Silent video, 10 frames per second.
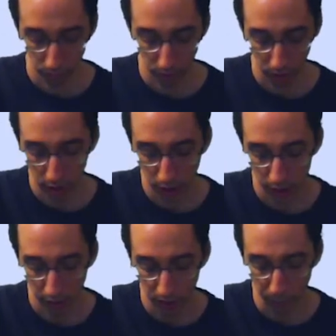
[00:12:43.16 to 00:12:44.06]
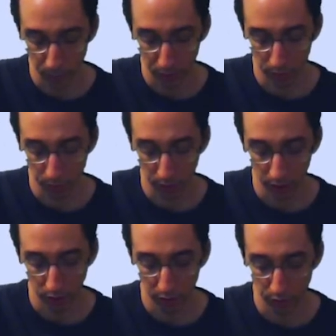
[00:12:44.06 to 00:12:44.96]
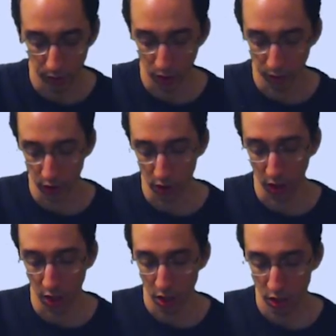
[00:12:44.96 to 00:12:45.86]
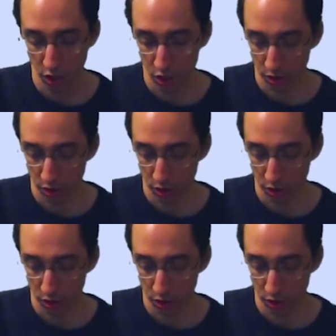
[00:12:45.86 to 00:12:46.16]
it can develop into something very, very large.